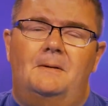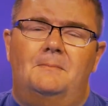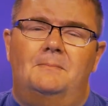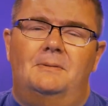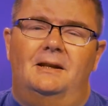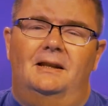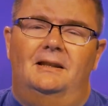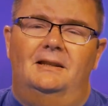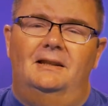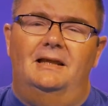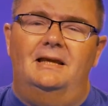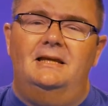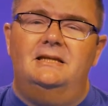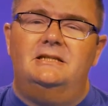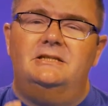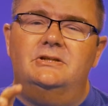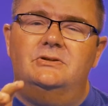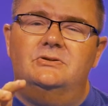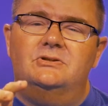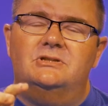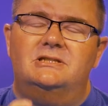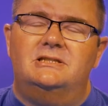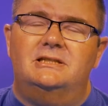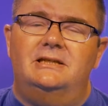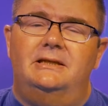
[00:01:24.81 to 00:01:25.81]
but at least
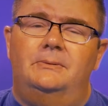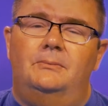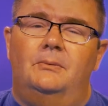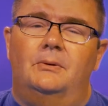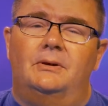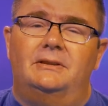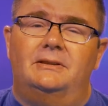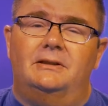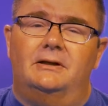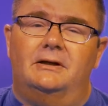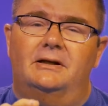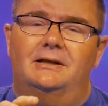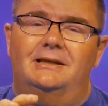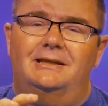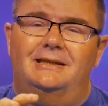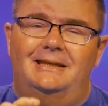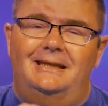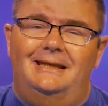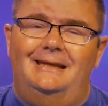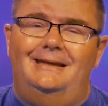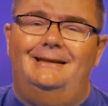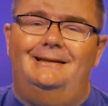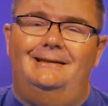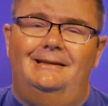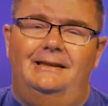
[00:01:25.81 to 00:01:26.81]
you see what they're
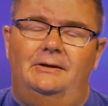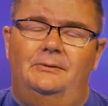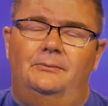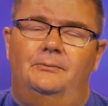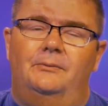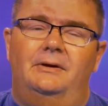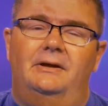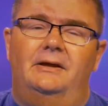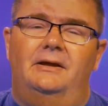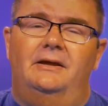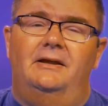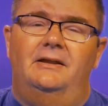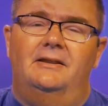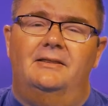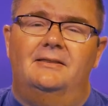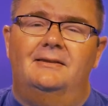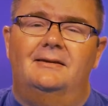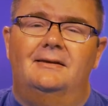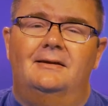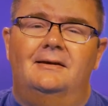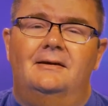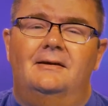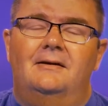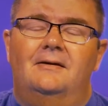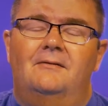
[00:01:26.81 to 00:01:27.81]
dealing with
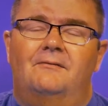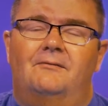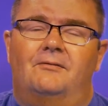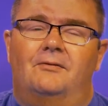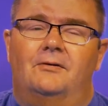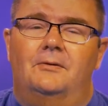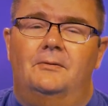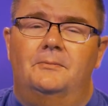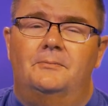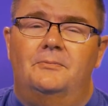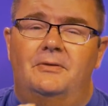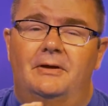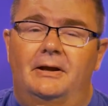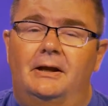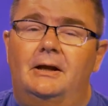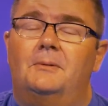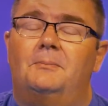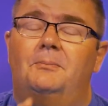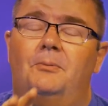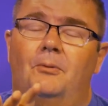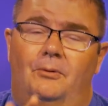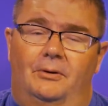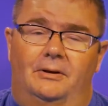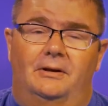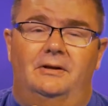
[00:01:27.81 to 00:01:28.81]
from their
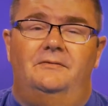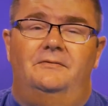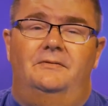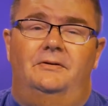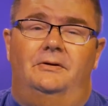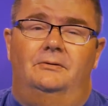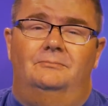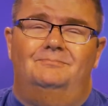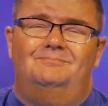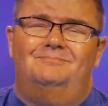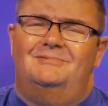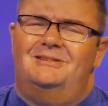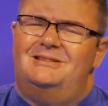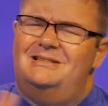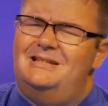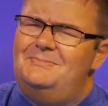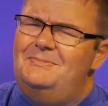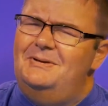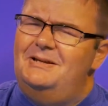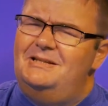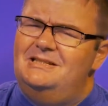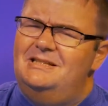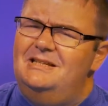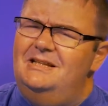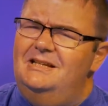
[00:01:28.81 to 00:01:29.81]
point of view. Does that
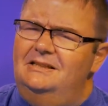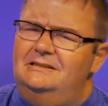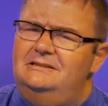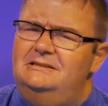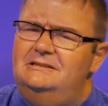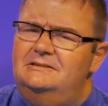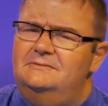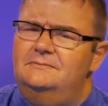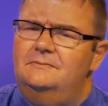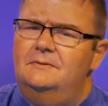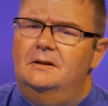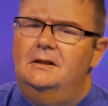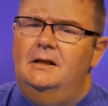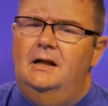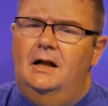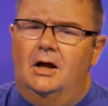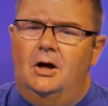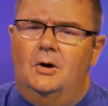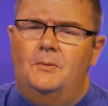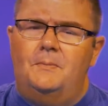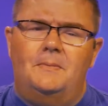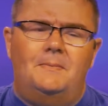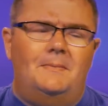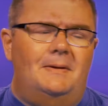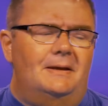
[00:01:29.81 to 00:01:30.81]
make sense? I
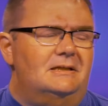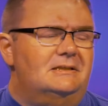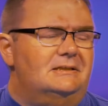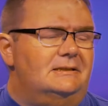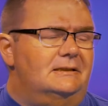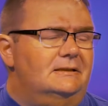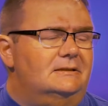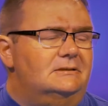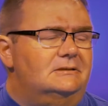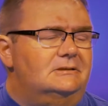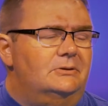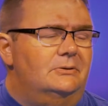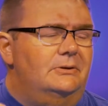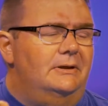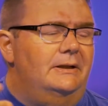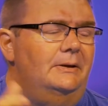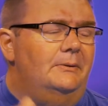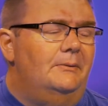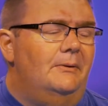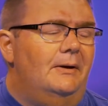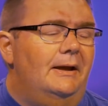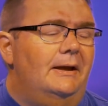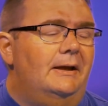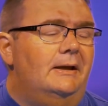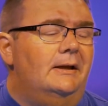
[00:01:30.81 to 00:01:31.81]
hope it makes sense. So
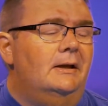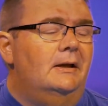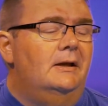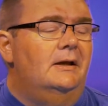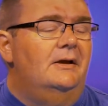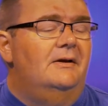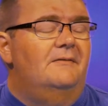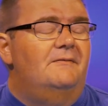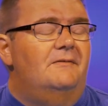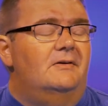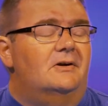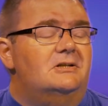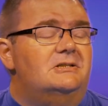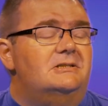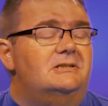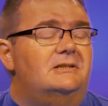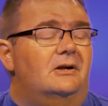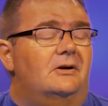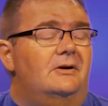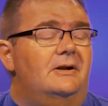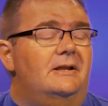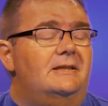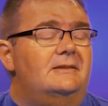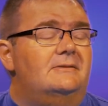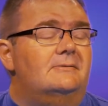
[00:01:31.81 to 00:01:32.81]
anyway, verse
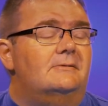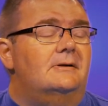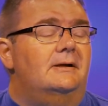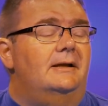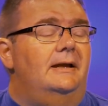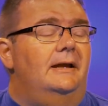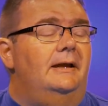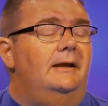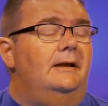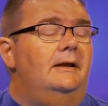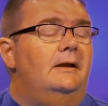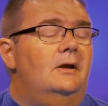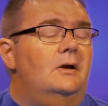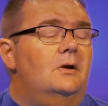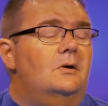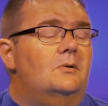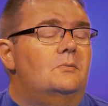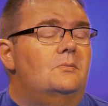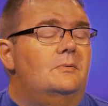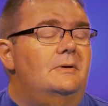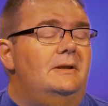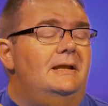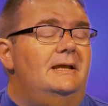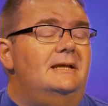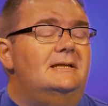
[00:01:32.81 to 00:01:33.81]
33,
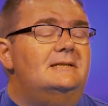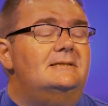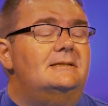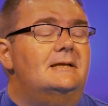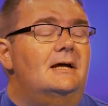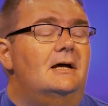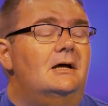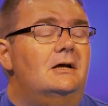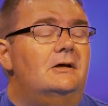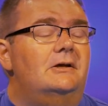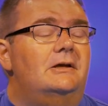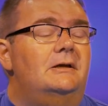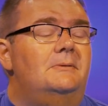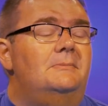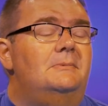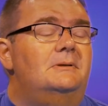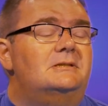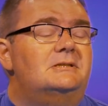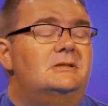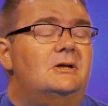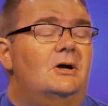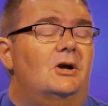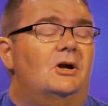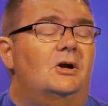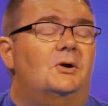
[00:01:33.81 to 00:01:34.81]
when he saw him,
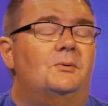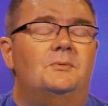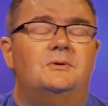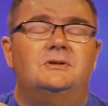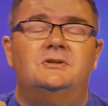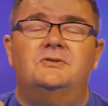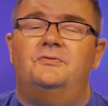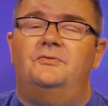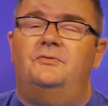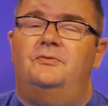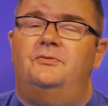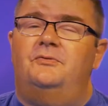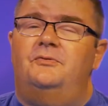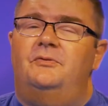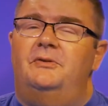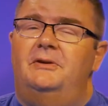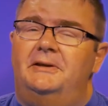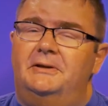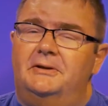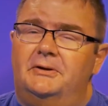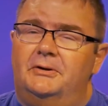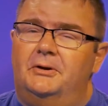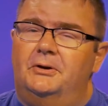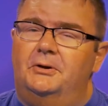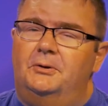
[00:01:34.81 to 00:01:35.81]
his heart was
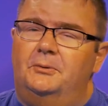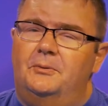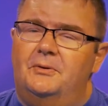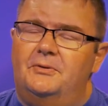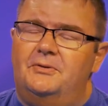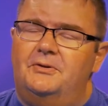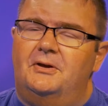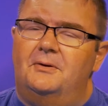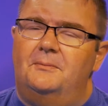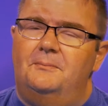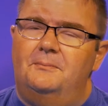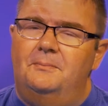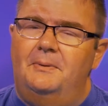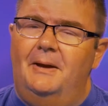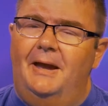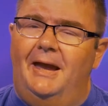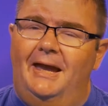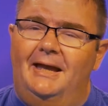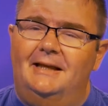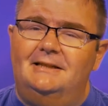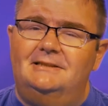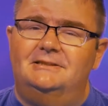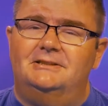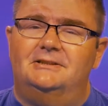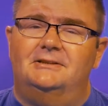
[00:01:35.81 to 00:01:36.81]
filled with
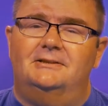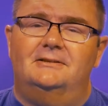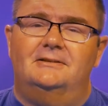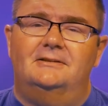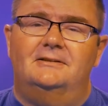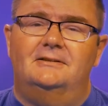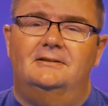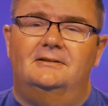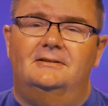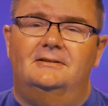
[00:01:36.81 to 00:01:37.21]
compassion.